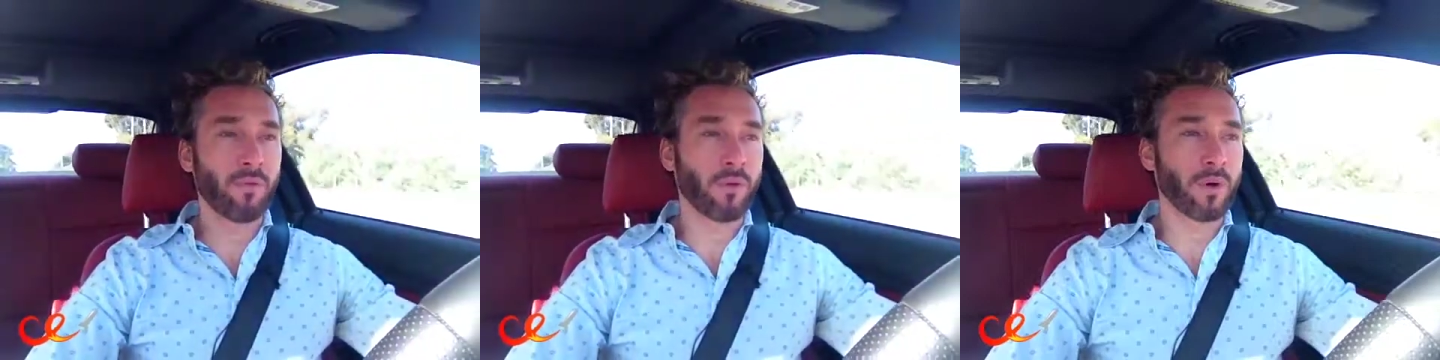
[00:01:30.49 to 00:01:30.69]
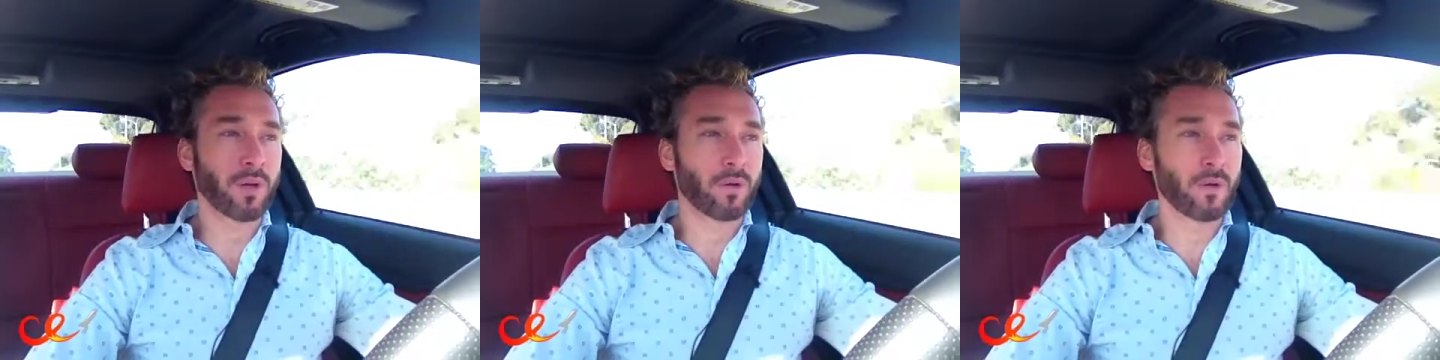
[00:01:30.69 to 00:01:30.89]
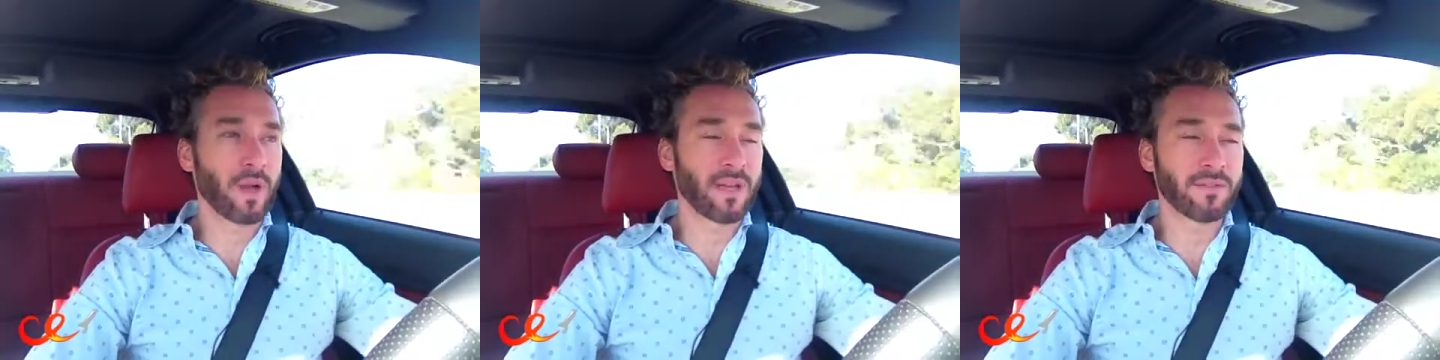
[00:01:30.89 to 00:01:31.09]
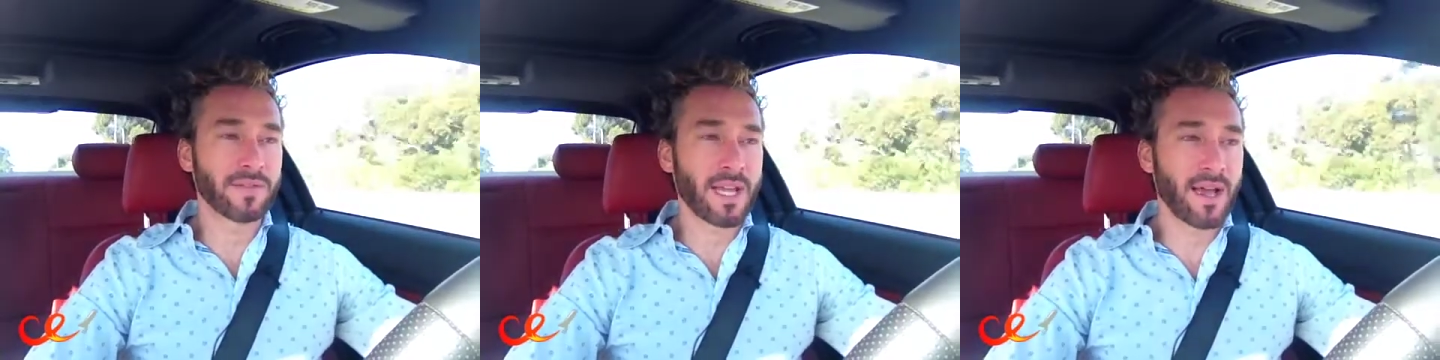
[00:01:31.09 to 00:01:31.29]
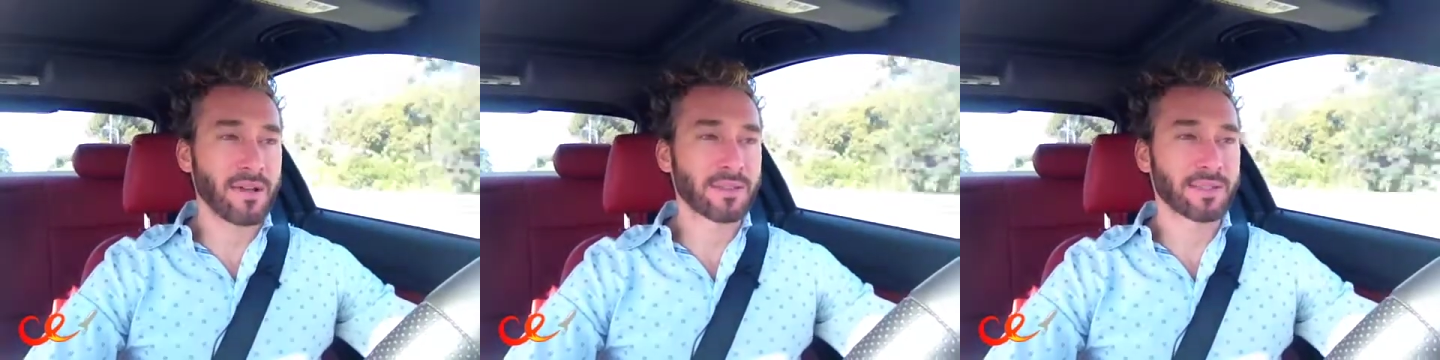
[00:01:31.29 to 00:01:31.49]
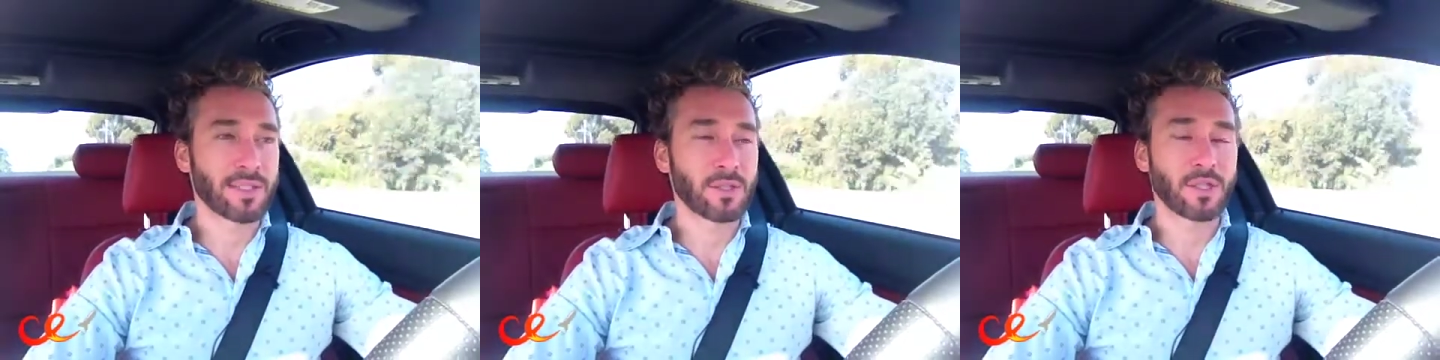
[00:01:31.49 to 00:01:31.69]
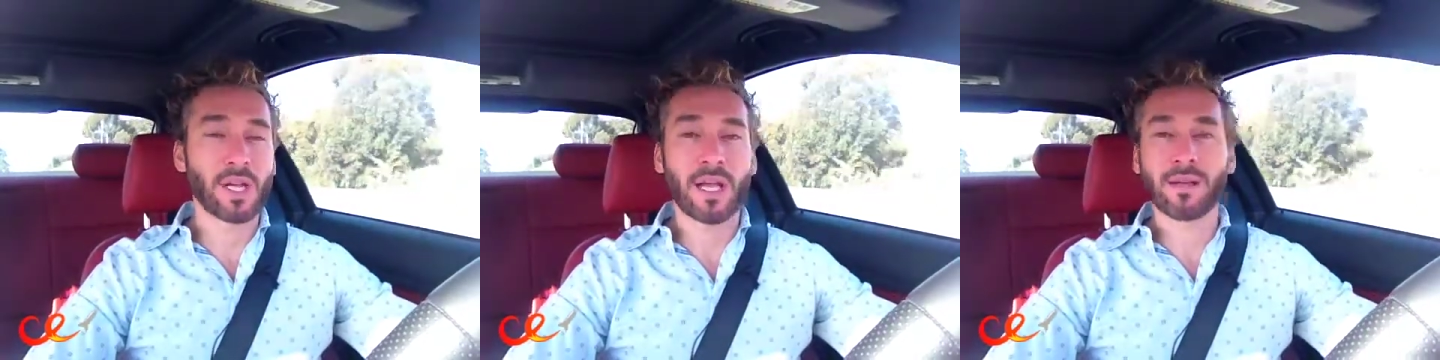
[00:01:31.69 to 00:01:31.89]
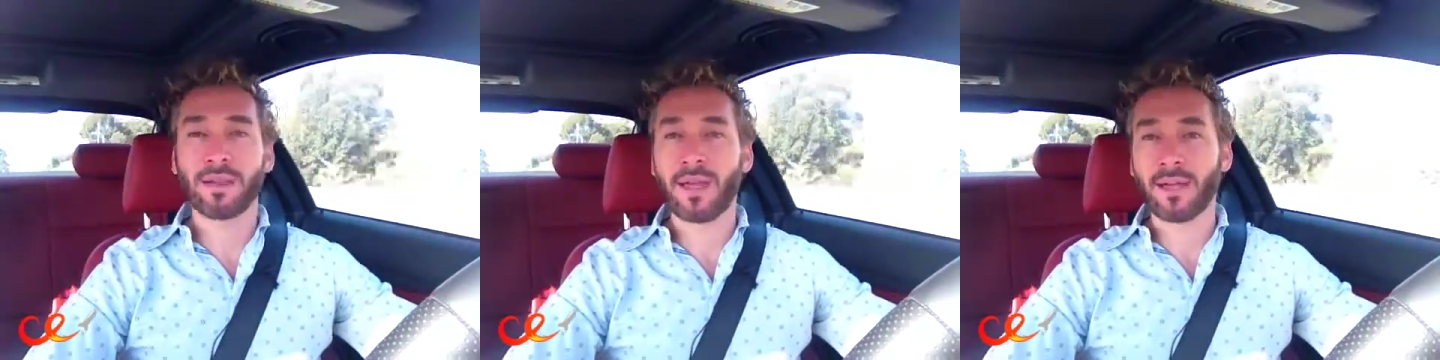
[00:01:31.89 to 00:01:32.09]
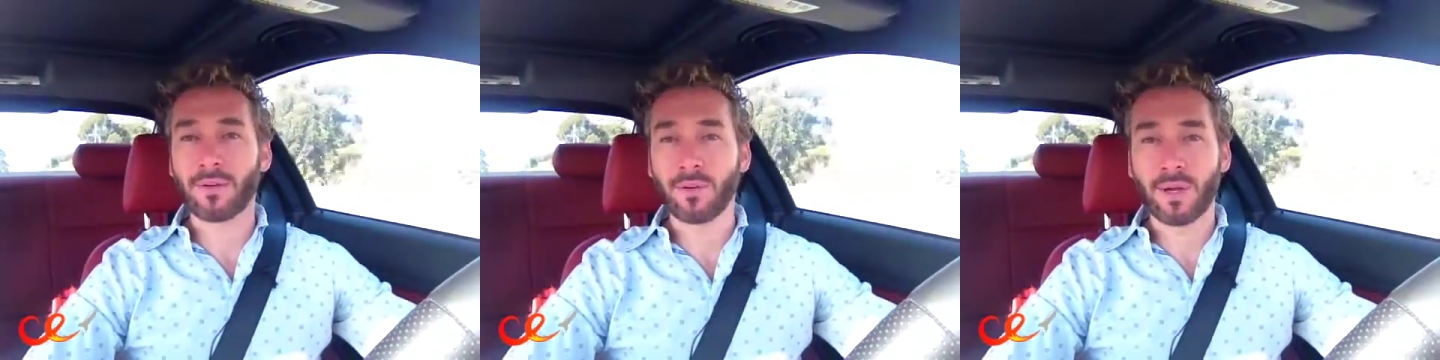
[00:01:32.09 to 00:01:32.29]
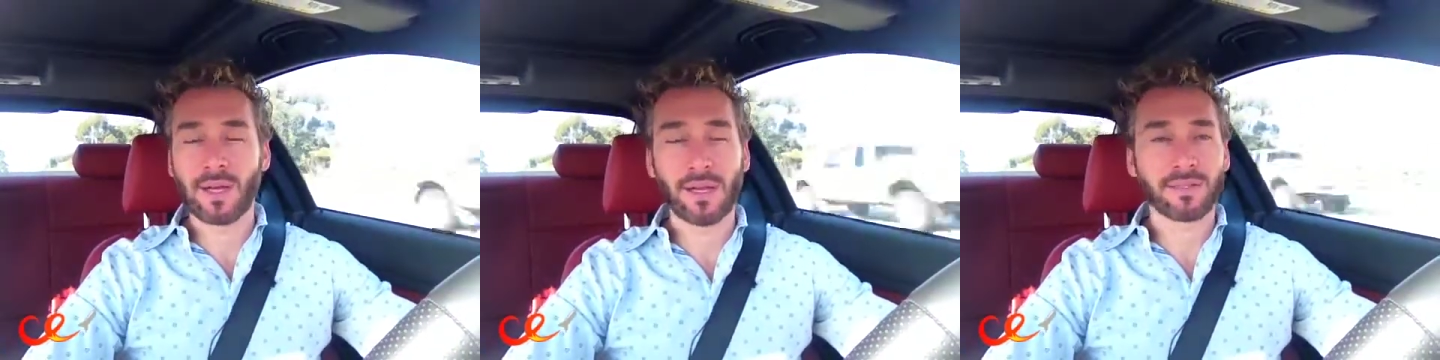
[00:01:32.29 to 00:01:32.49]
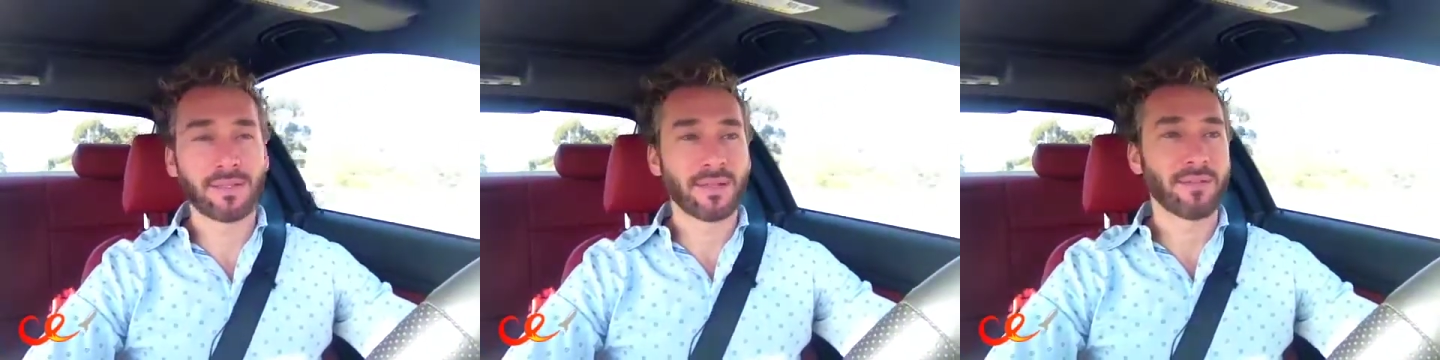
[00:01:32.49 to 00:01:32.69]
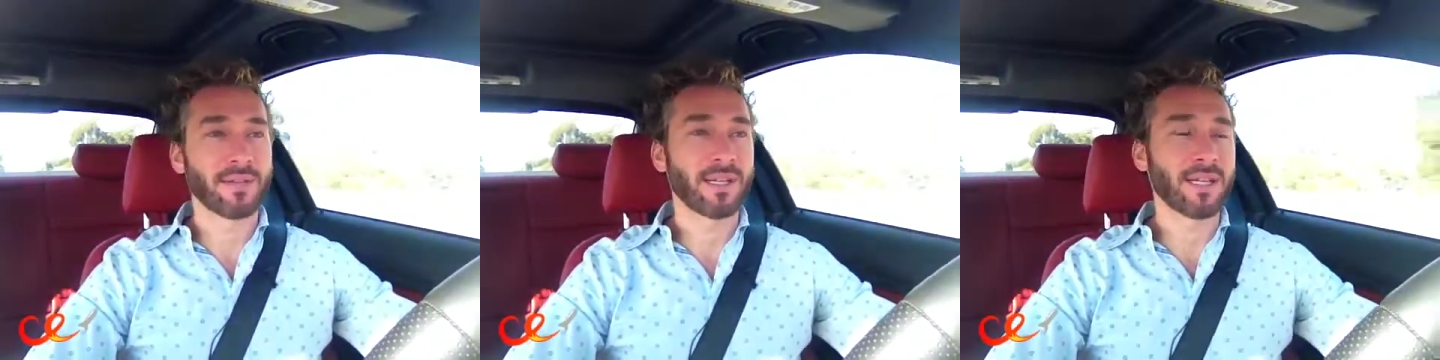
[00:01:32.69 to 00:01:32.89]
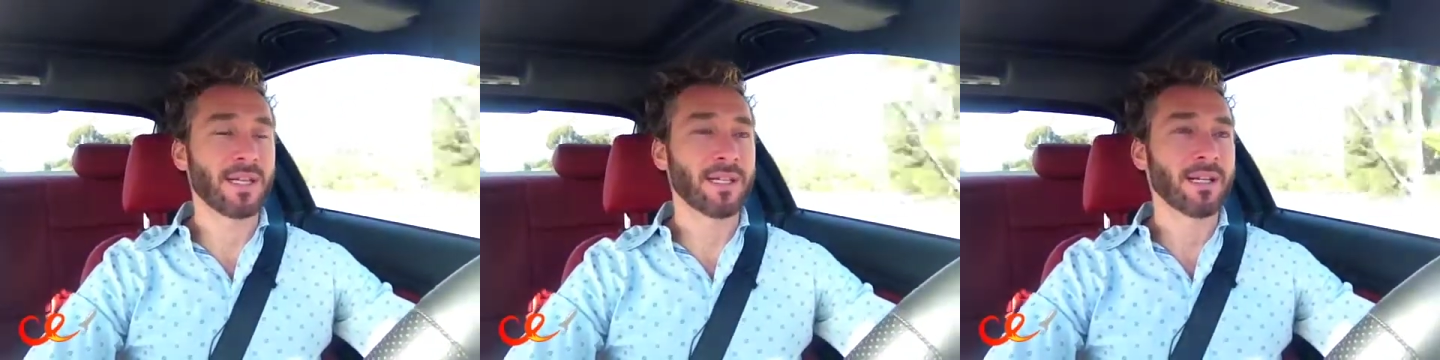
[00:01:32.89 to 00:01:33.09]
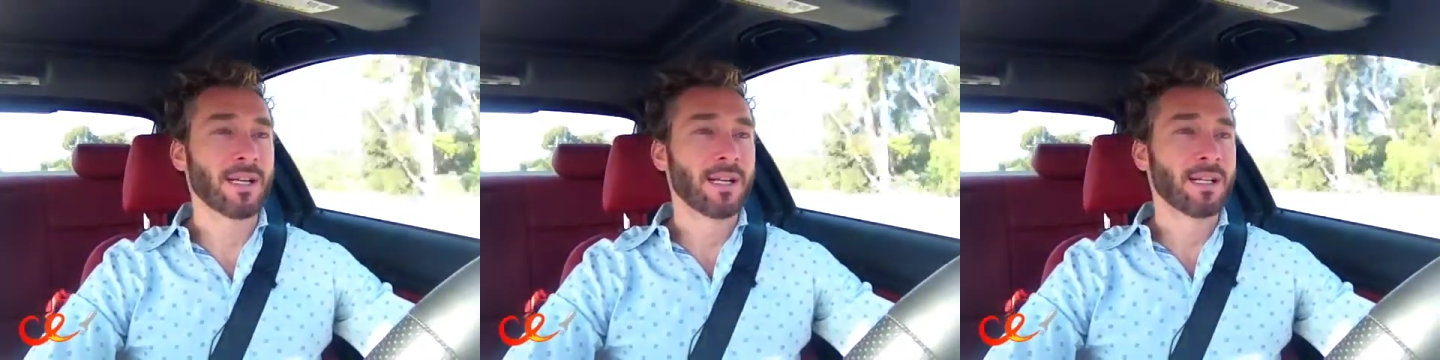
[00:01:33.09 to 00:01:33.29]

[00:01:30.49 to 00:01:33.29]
for creative talent to channel that creativity